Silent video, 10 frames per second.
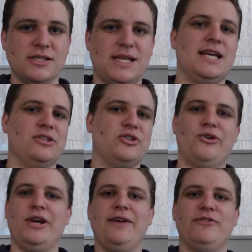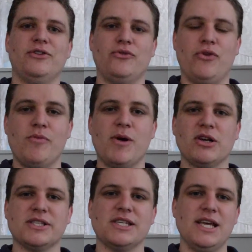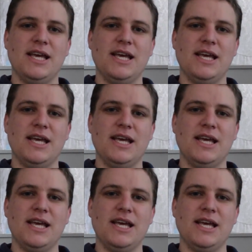saying turn left at the robots,